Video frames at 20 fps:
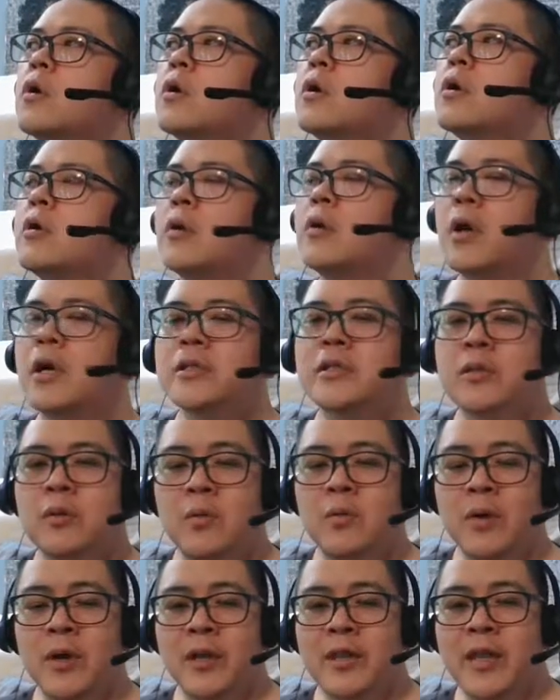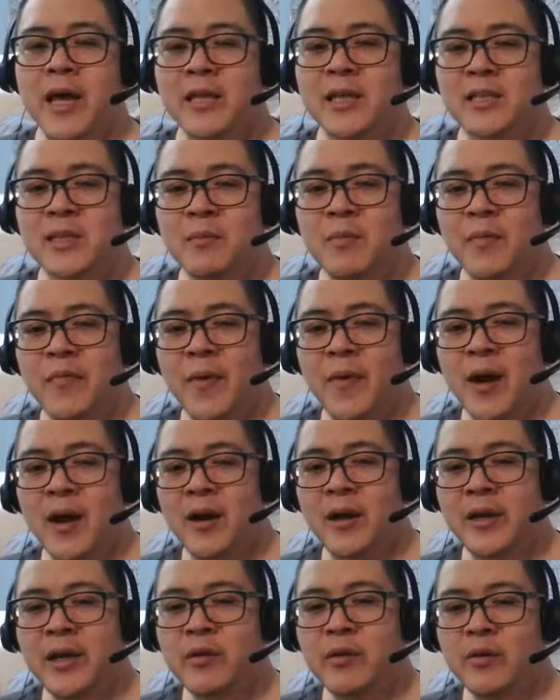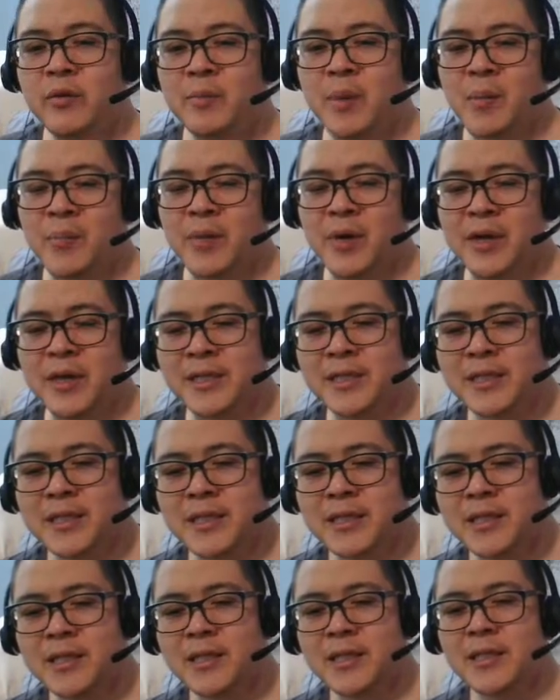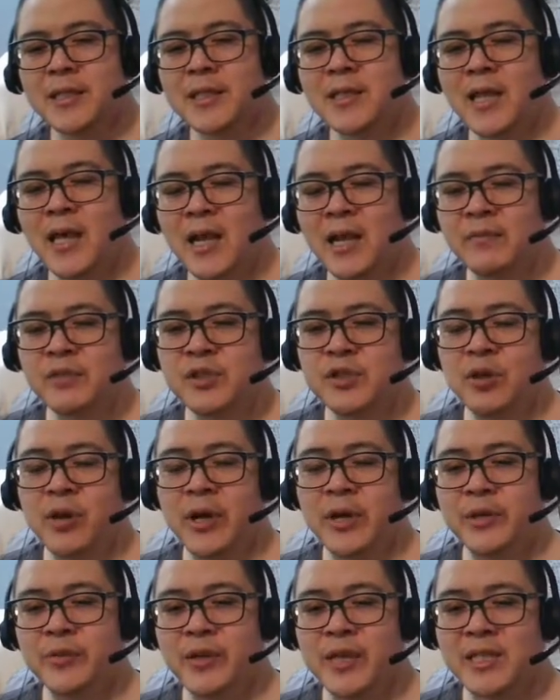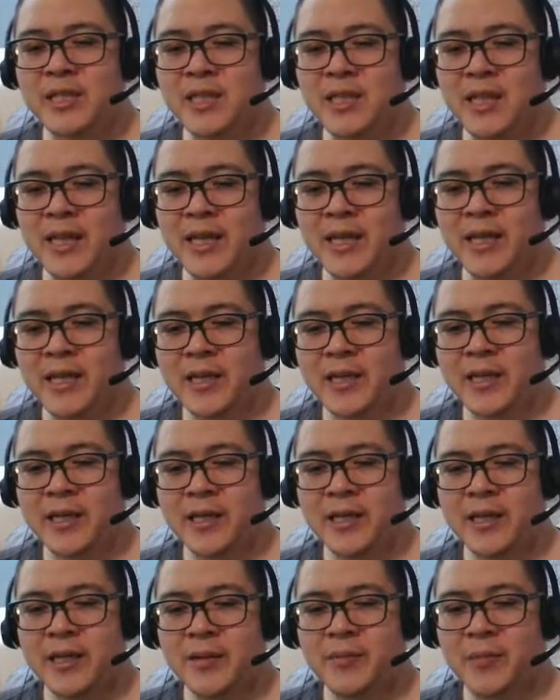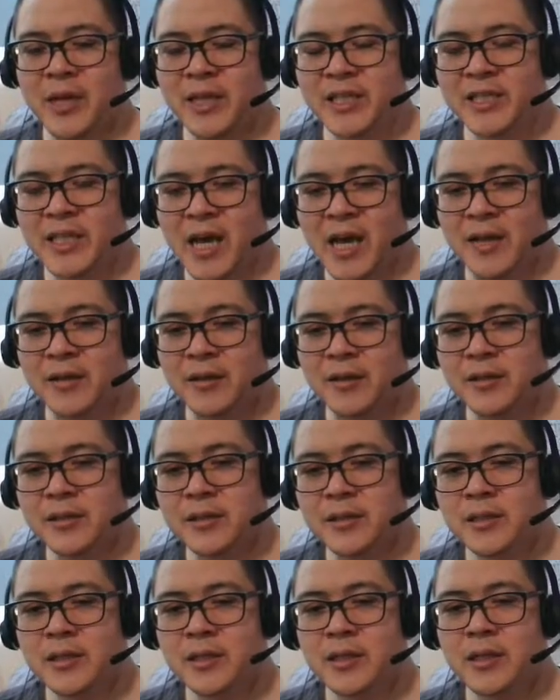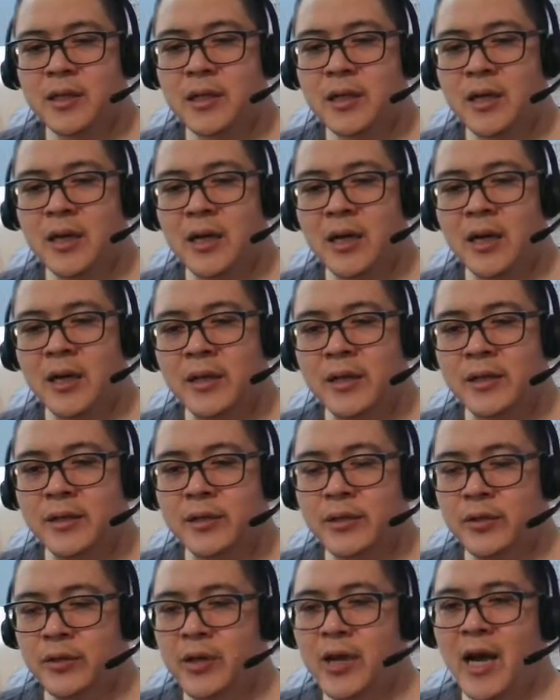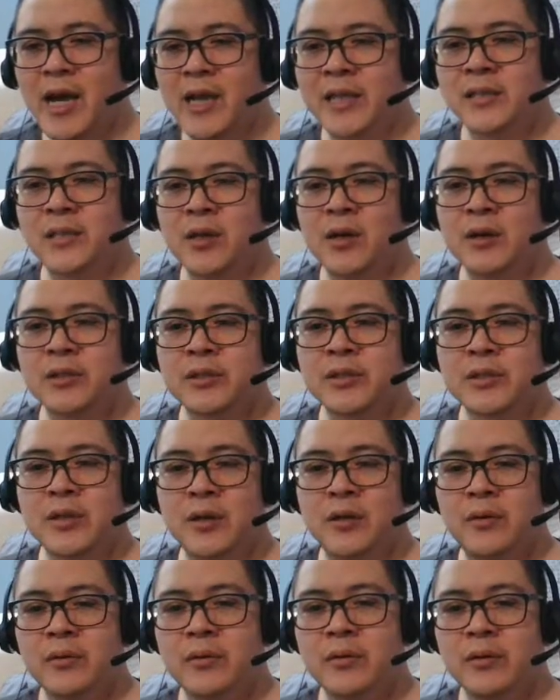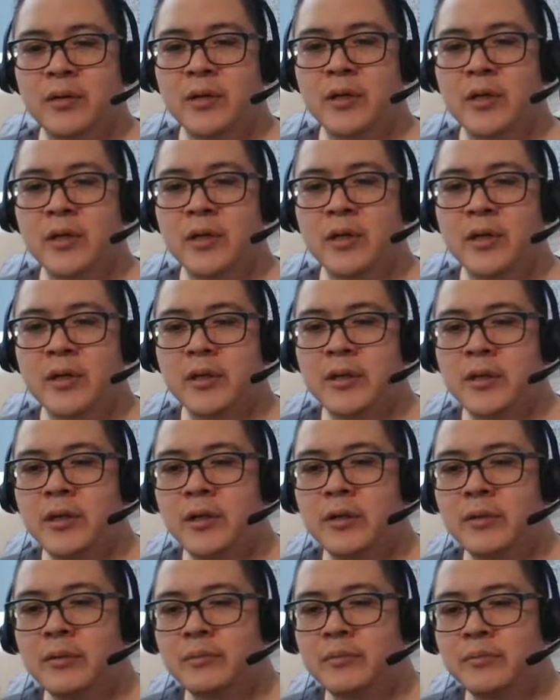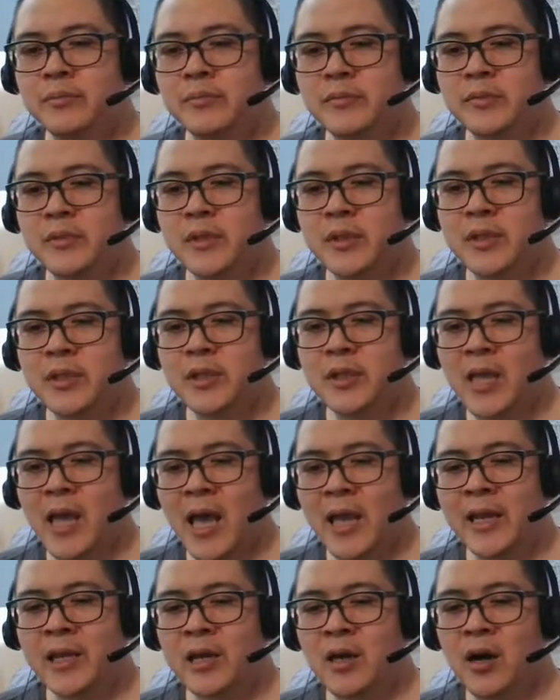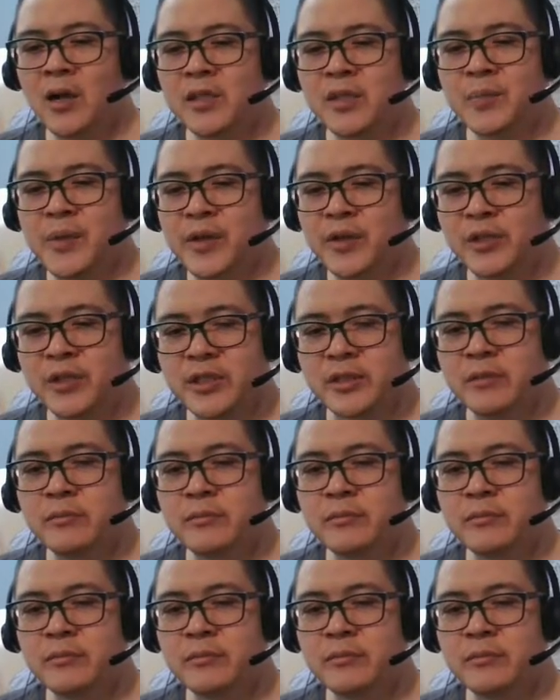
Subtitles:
Also want to thank some of our newer members that have joined recently in my channel. You guys are also, your any contribution